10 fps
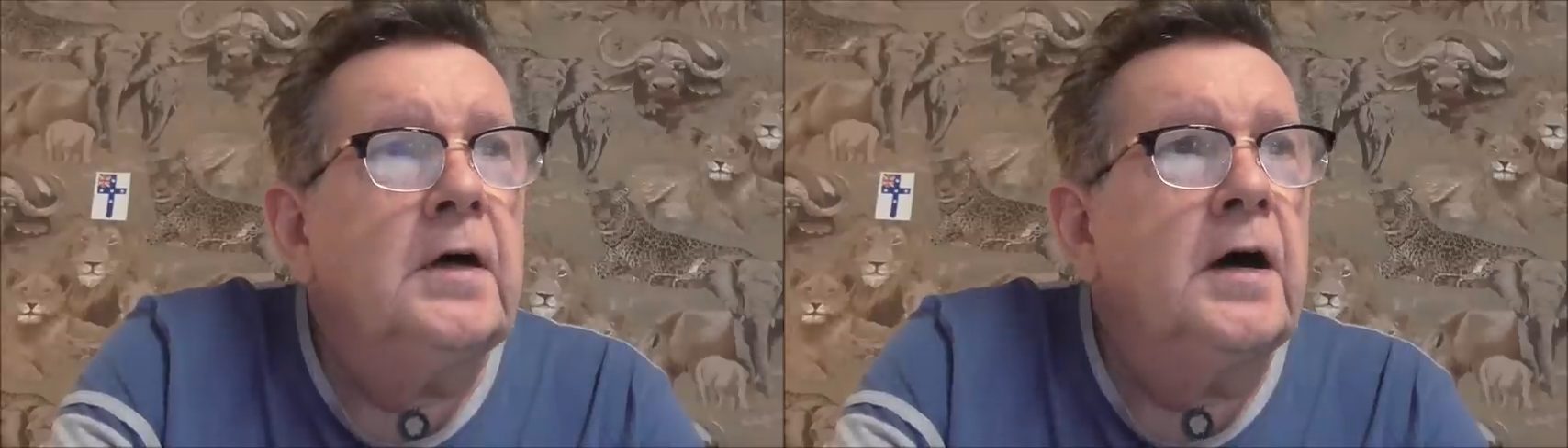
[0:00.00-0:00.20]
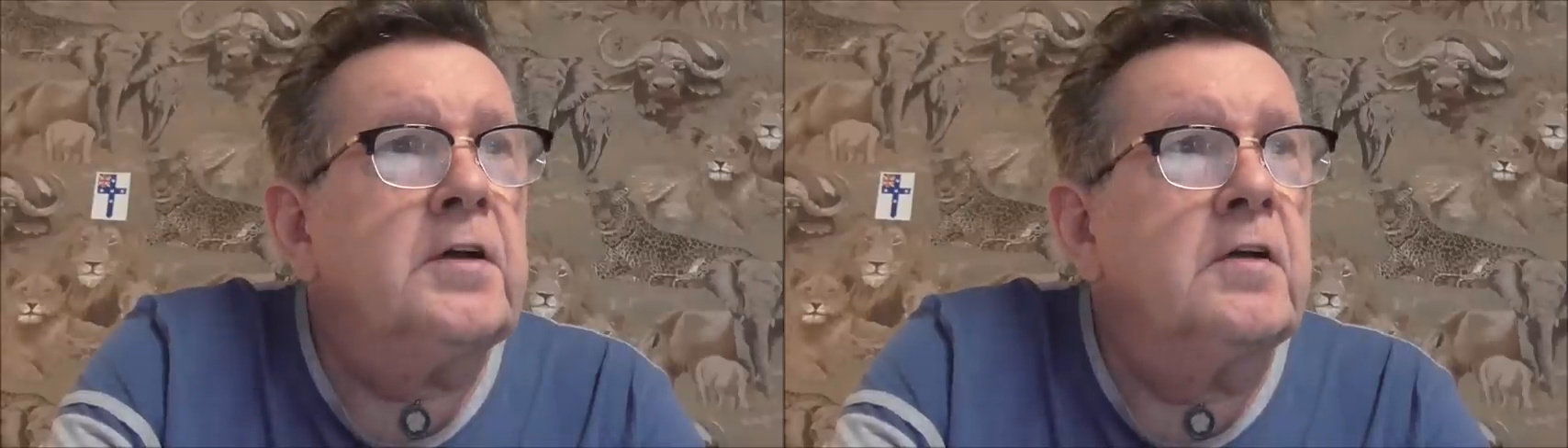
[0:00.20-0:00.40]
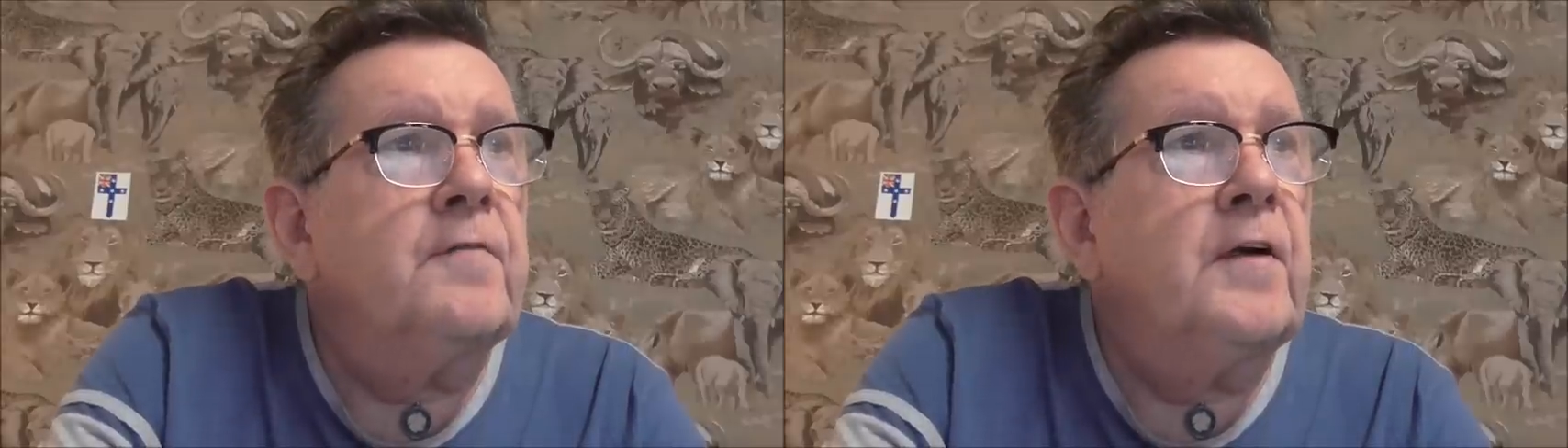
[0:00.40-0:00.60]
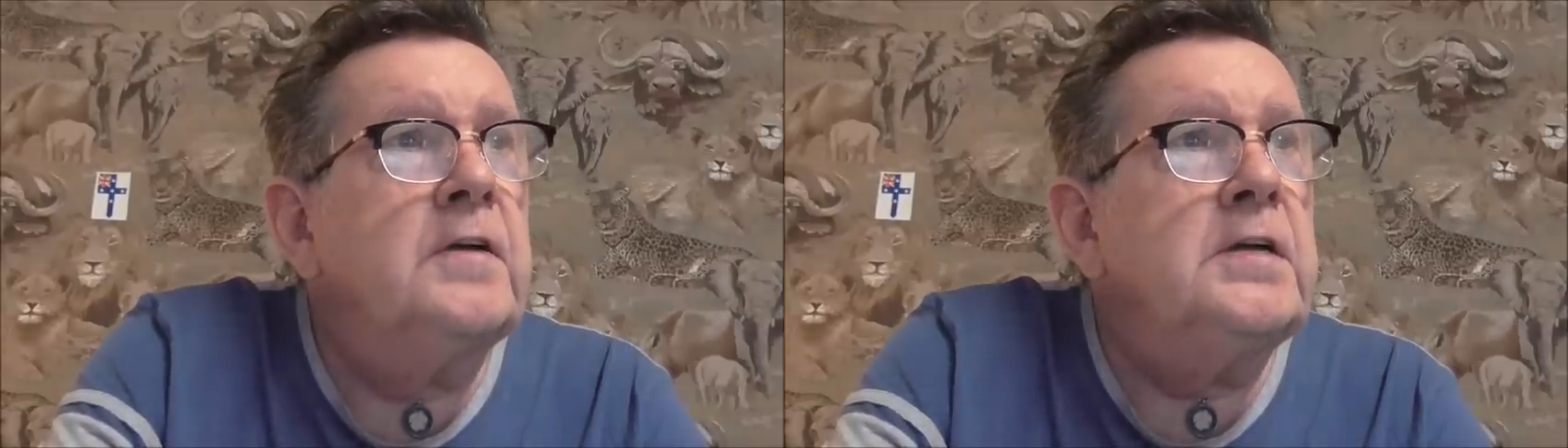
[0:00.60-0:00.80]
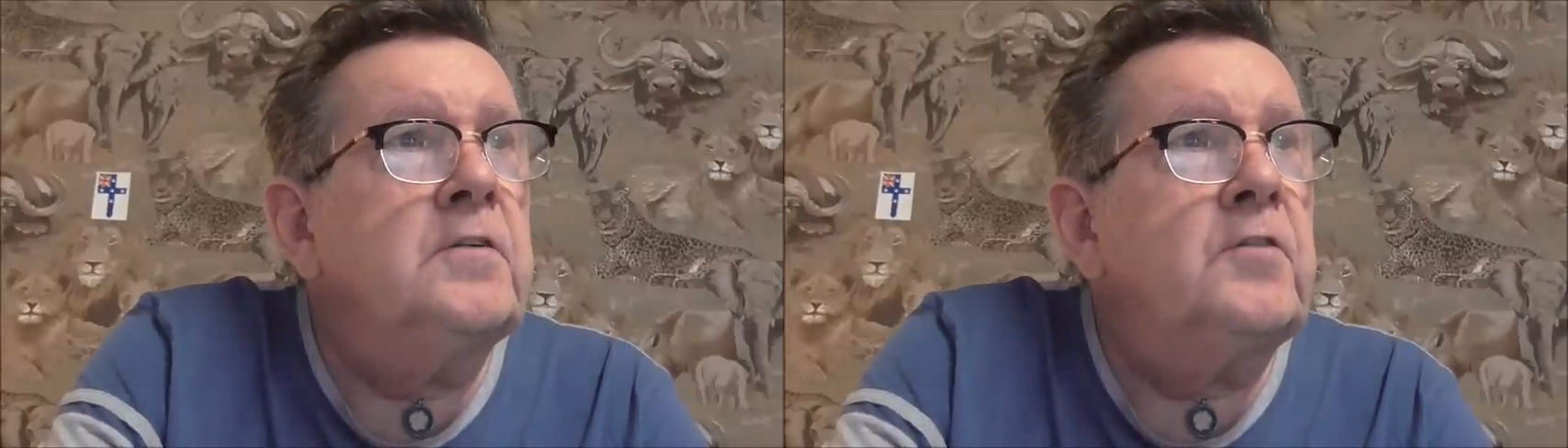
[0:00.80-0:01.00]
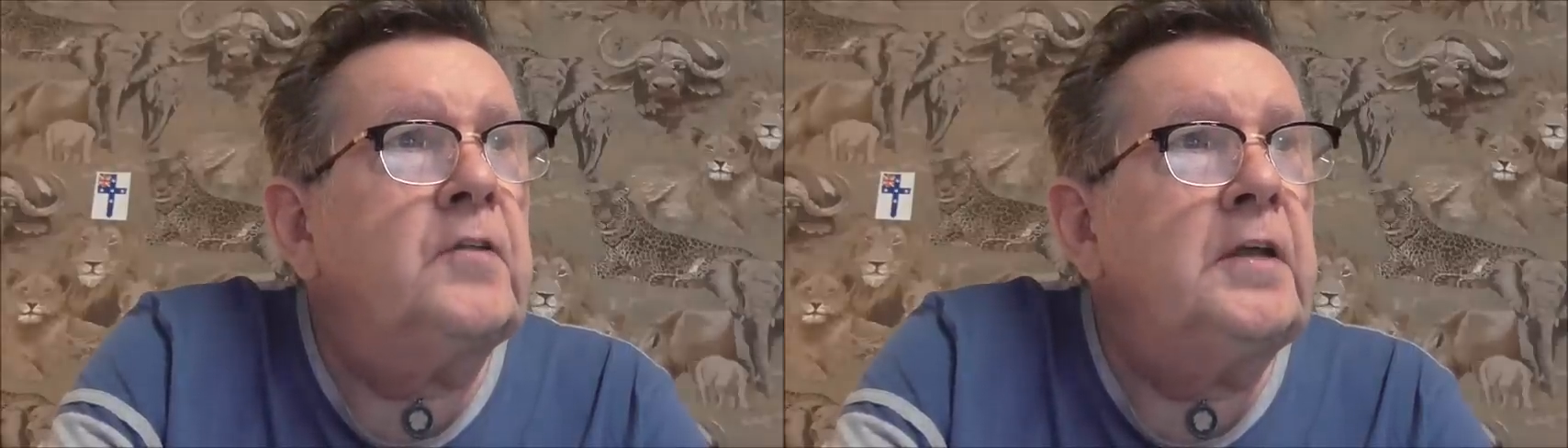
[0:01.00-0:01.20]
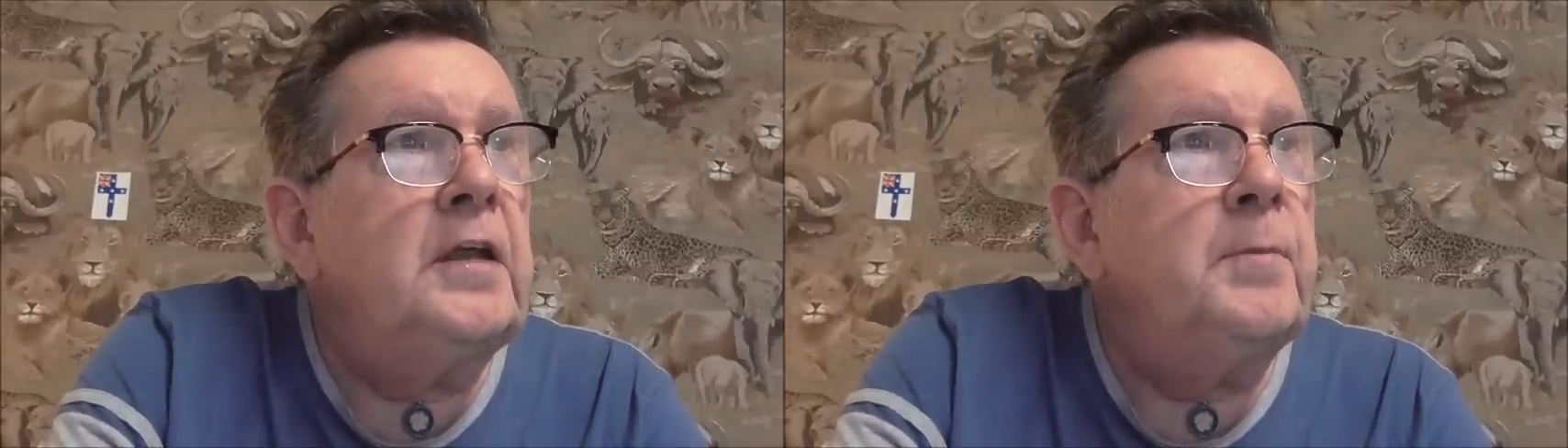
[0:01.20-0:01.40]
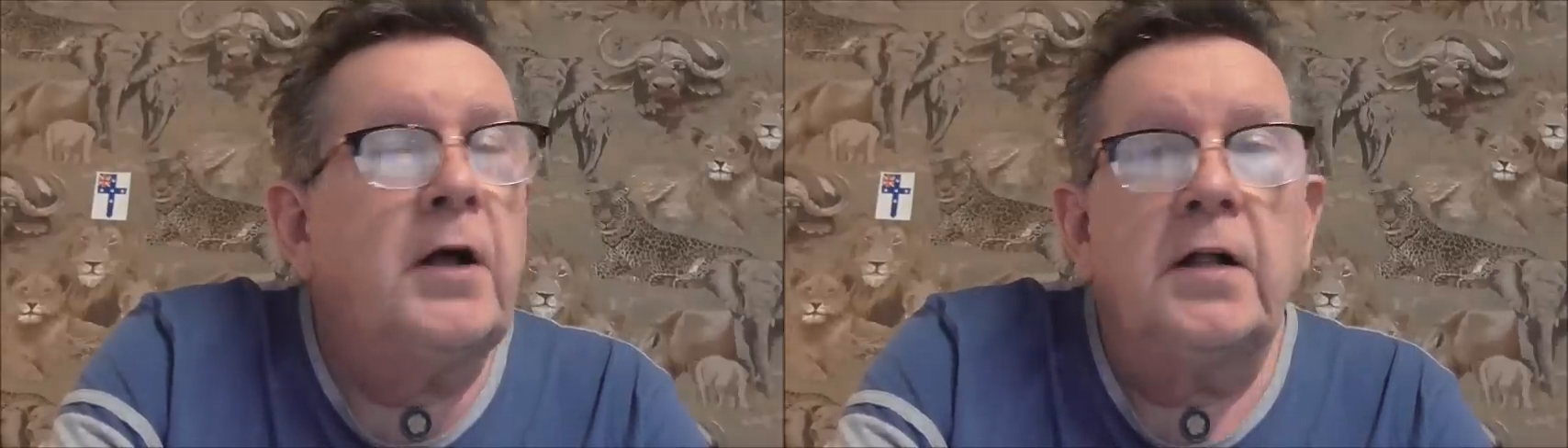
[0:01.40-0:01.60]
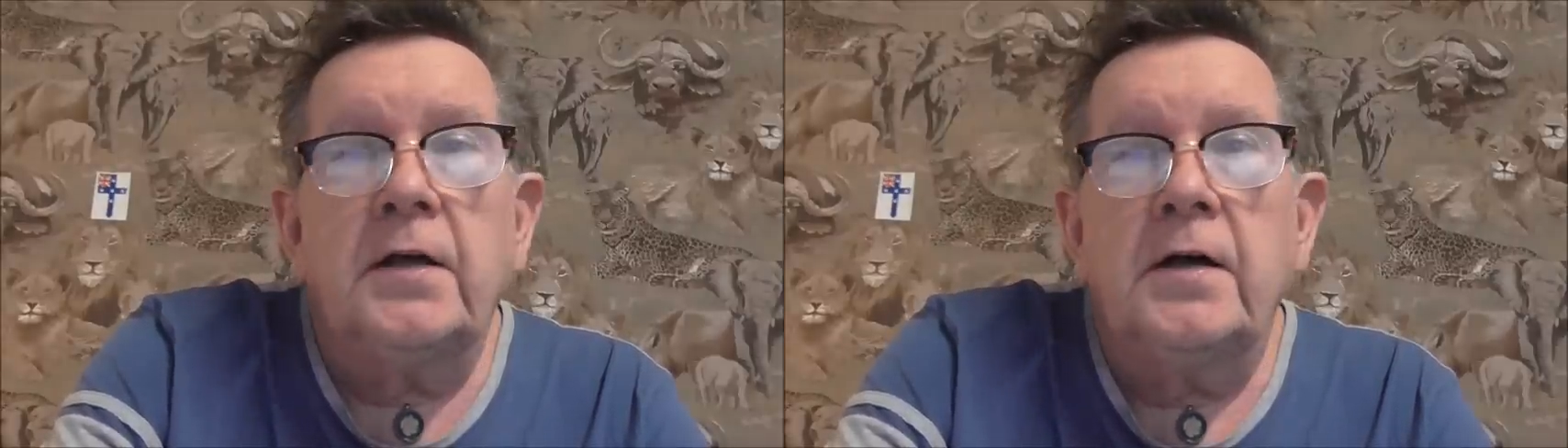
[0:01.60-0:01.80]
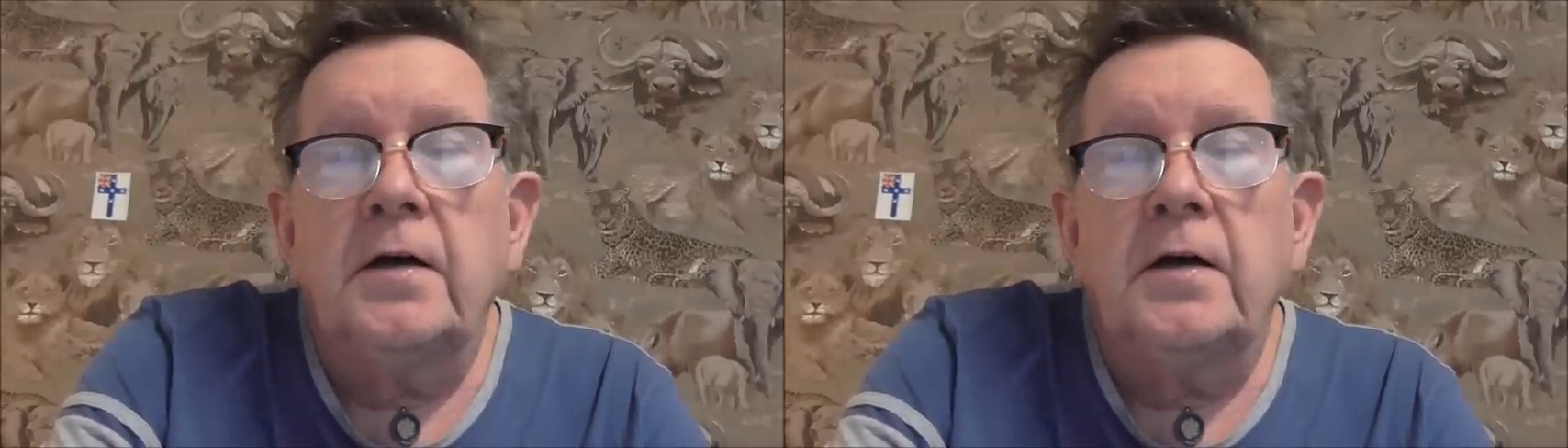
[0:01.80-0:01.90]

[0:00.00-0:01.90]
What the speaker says: I got a very interesting email.